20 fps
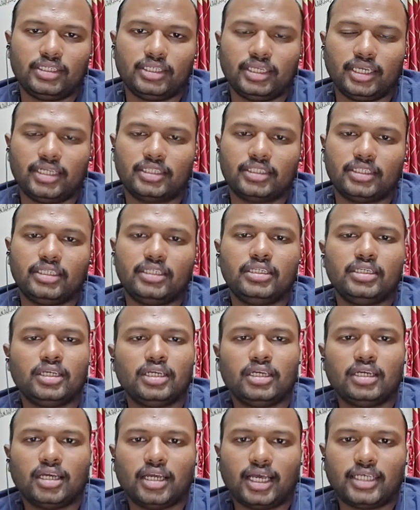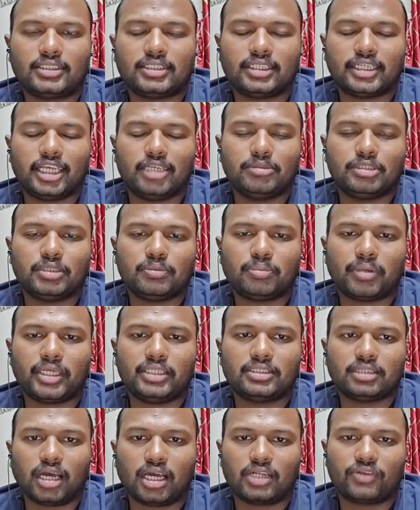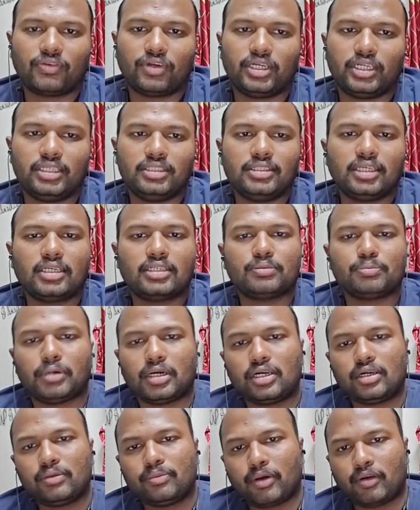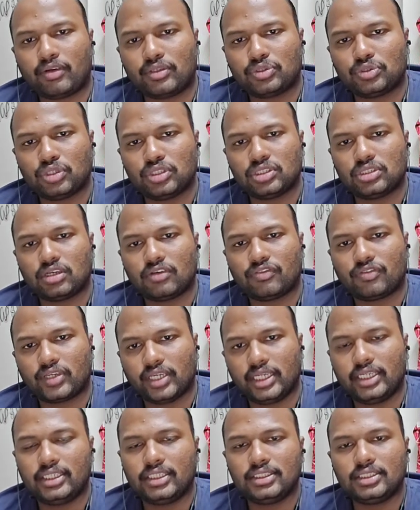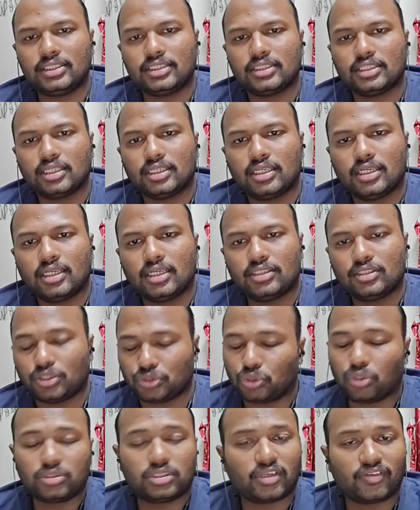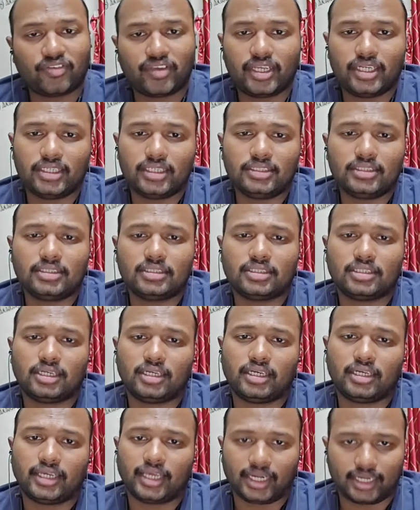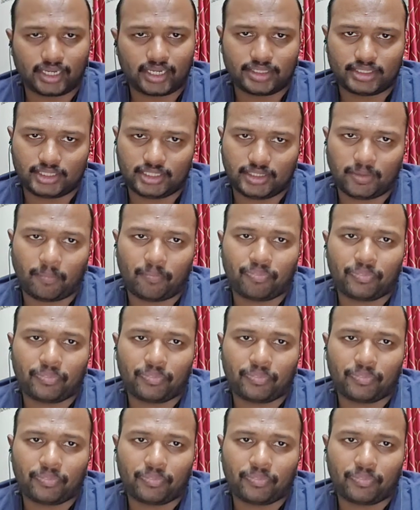Here the, as its name implies, arc welding, the power source of heat is, the source of heat is electricity.